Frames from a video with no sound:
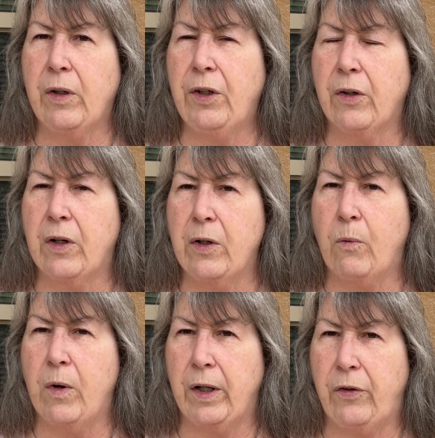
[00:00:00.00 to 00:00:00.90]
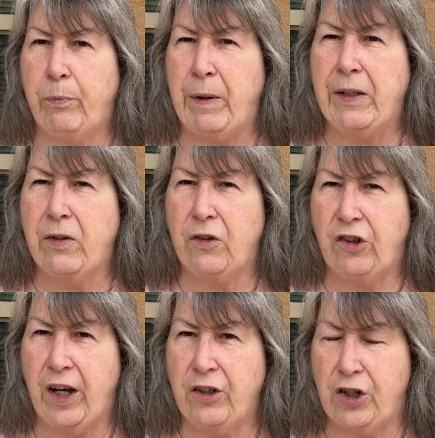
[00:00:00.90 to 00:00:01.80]
going to want to speak to
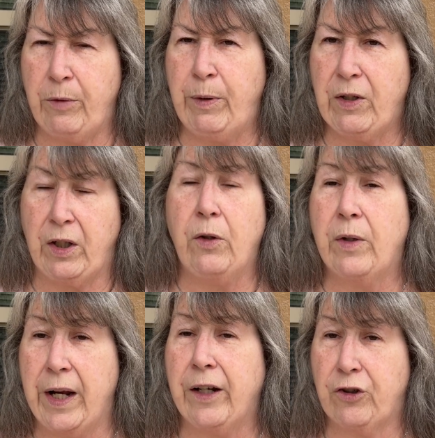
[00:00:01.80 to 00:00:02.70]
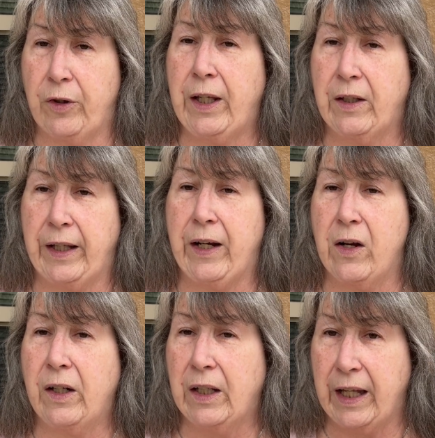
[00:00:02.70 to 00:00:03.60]
ChatGPT. You can actually click
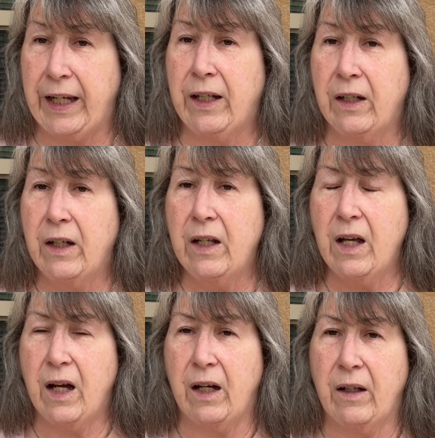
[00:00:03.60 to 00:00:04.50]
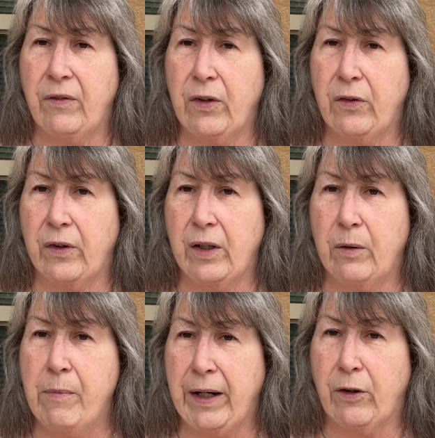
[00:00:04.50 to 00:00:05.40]
on a link. There's a little
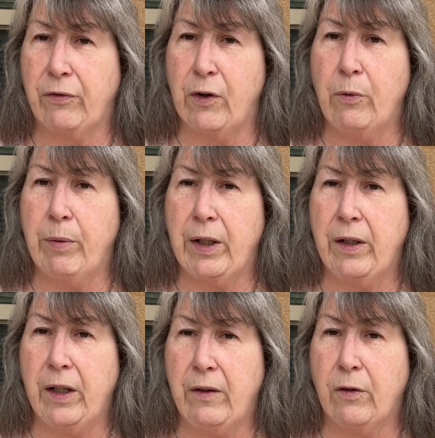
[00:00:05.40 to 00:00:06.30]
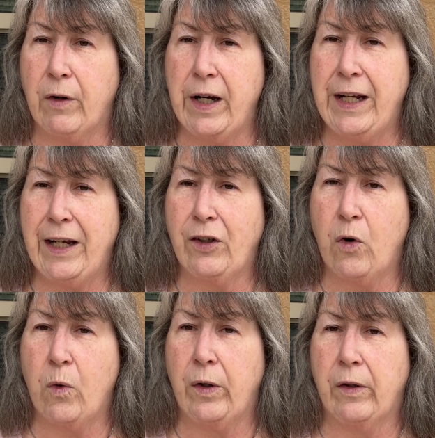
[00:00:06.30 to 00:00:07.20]
microphone button in the right-hand
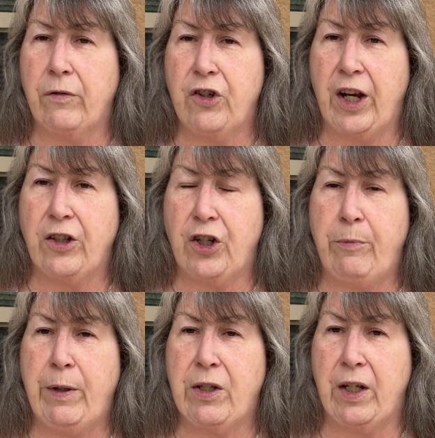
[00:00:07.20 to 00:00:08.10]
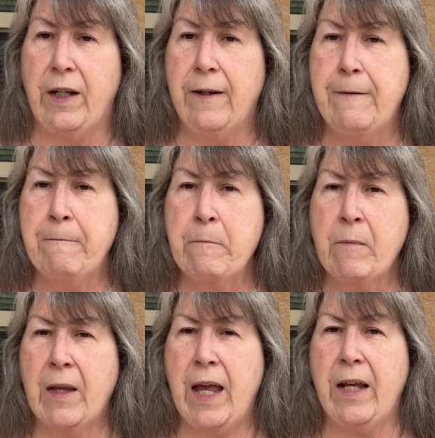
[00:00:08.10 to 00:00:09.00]
corner of ChatGPT,
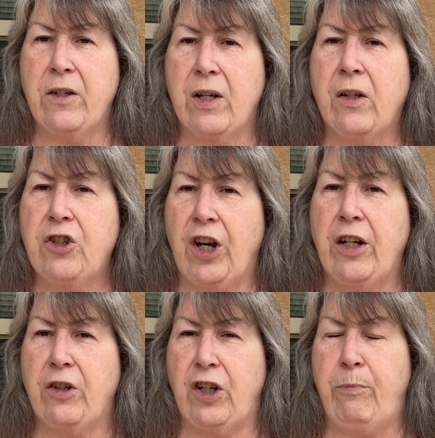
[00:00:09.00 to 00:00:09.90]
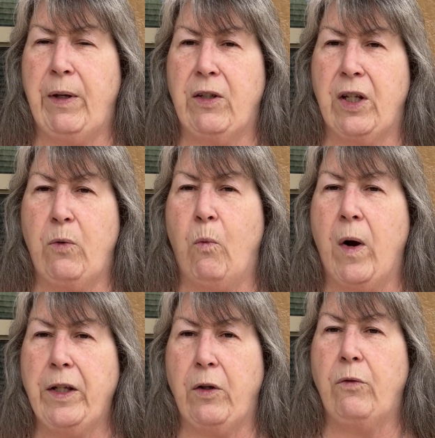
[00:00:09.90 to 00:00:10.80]
and tell ChatGPT
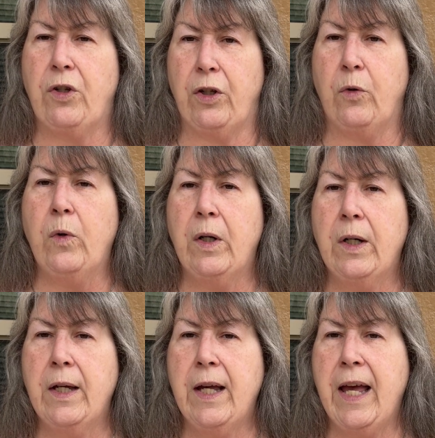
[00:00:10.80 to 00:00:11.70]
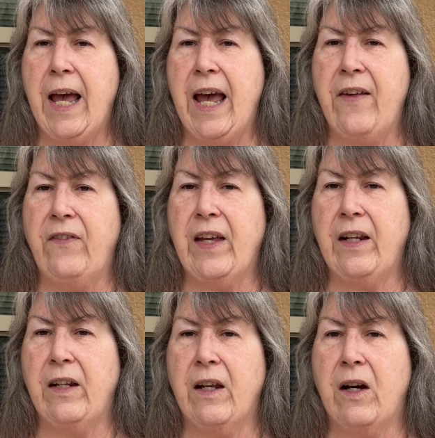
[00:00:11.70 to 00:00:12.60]
what you do, and then